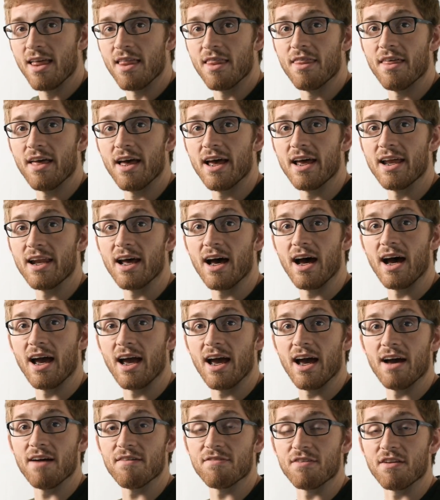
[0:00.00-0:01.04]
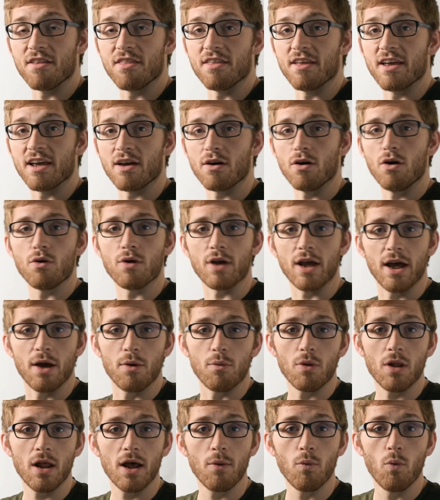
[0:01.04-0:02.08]
then I have to think, okay,
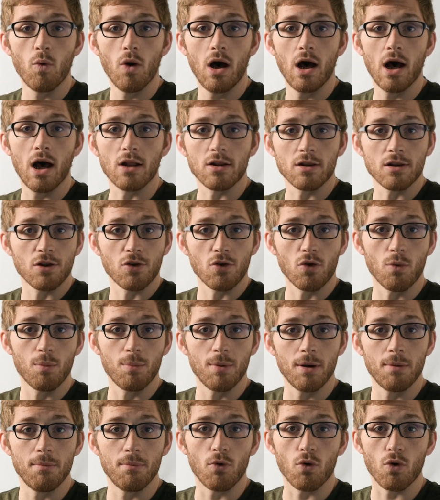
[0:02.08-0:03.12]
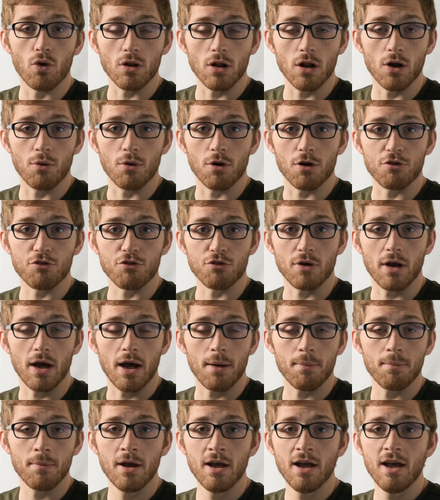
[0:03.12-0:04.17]
well, I want a little bit more lower
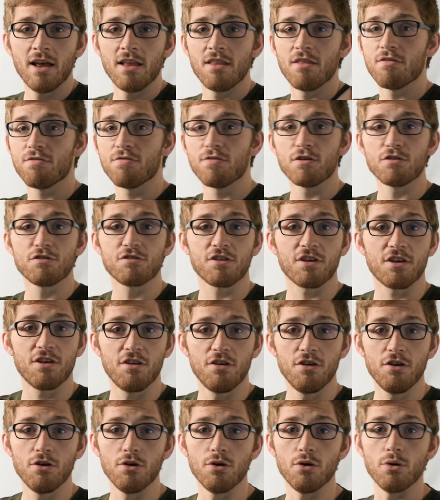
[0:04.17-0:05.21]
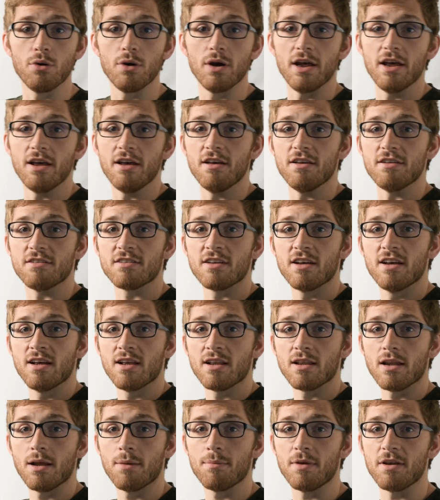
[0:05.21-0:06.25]
trap. The first cue is
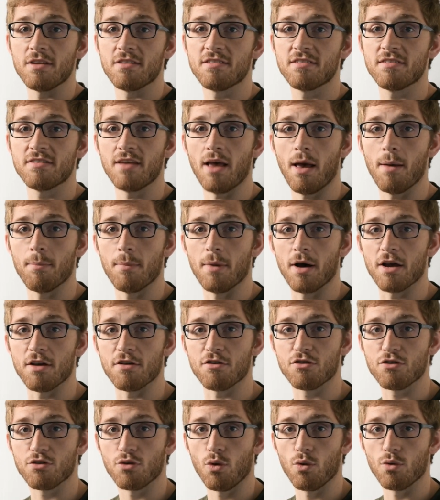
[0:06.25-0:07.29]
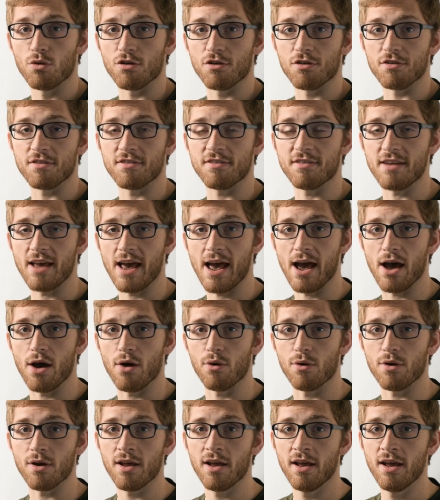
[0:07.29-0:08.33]
let me set my shoulders
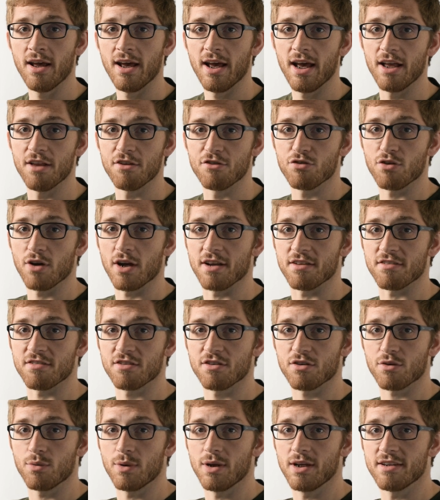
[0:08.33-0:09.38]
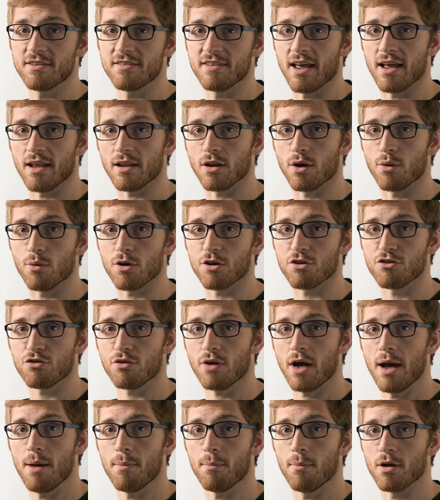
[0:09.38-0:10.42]
down and try to squeeze that lower
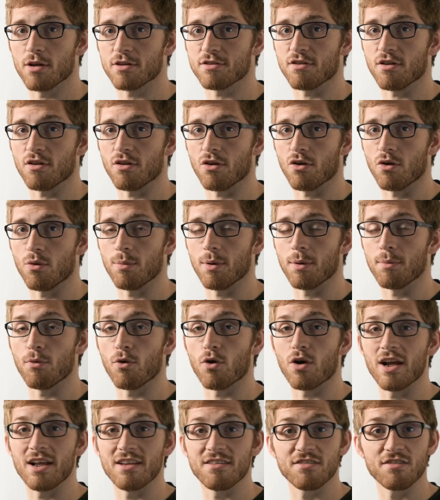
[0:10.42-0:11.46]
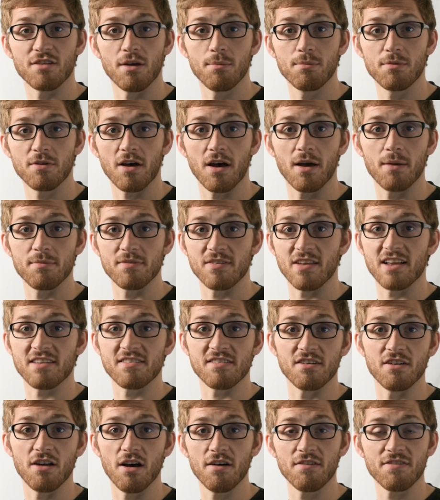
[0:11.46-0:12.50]
trap muscle a little bit more. And sometimes
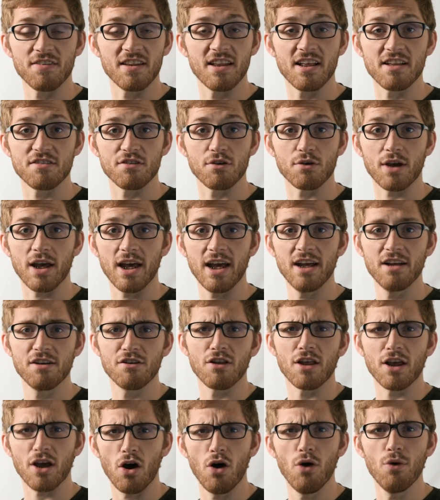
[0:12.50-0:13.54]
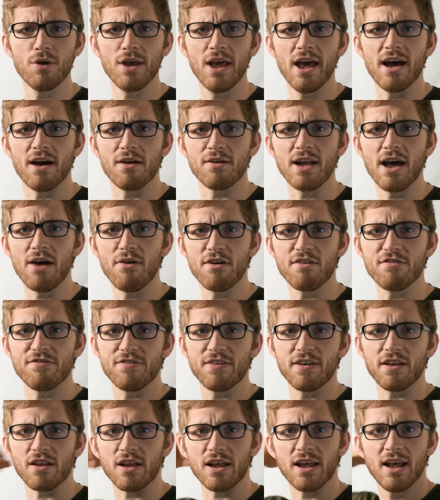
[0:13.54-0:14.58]
that's enough and that's okay. And you're like, oh yeah, now I
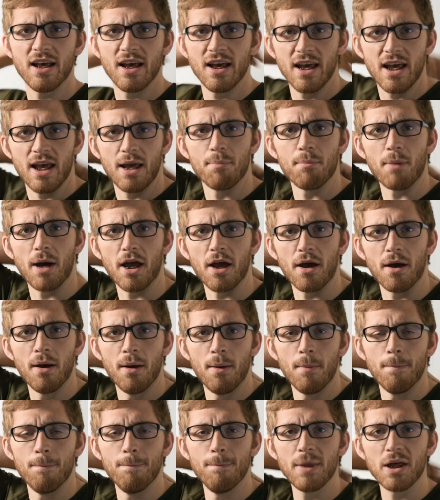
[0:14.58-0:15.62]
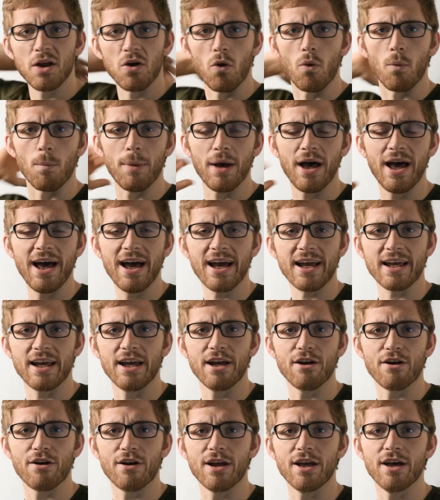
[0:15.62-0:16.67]
feel it in my middle back
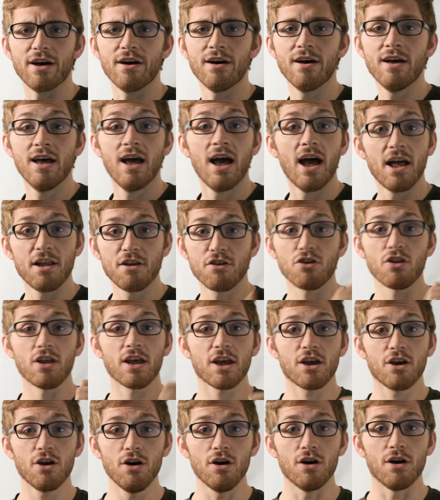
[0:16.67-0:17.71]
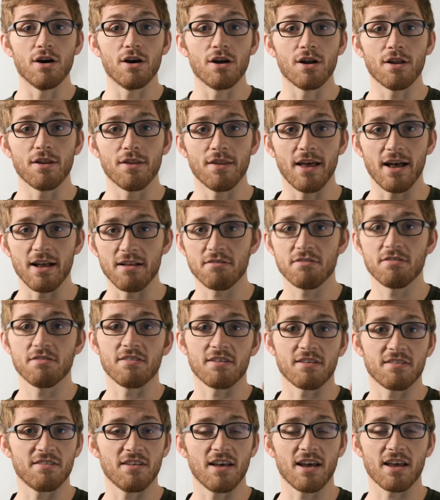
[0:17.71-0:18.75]
area. And you're like, good,
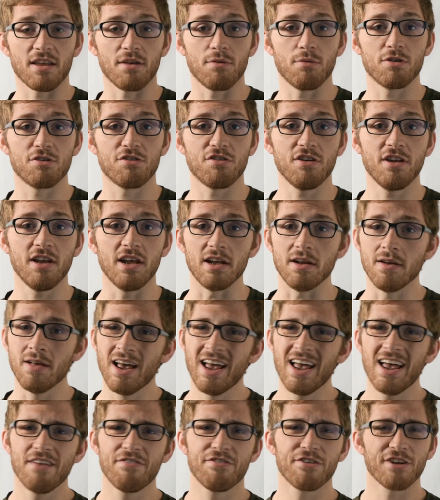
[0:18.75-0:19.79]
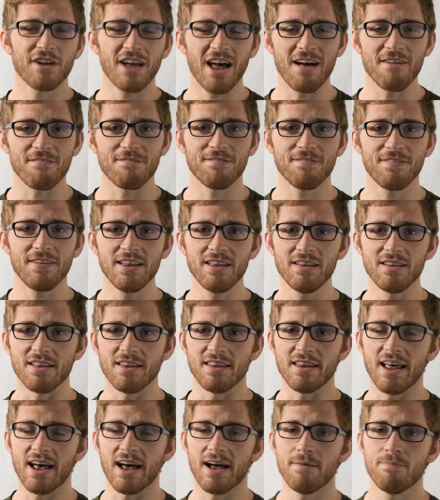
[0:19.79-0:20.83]
that's exactly what you need. If you're not
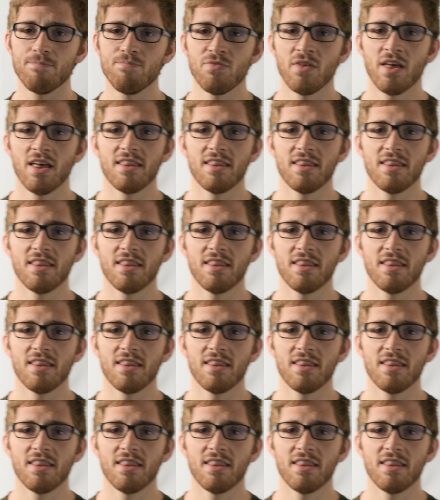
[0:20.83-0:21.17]
feeling that,